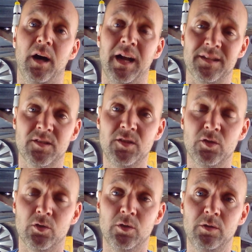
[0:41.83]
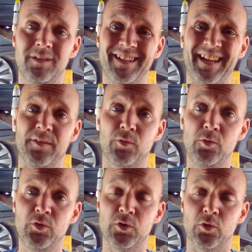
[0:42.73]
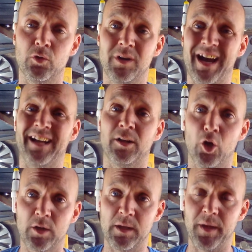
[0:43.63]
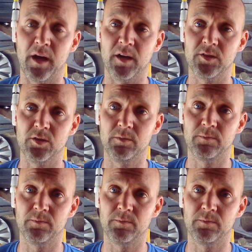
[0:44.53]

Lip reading: answer the door, get through the door and lock it behind you,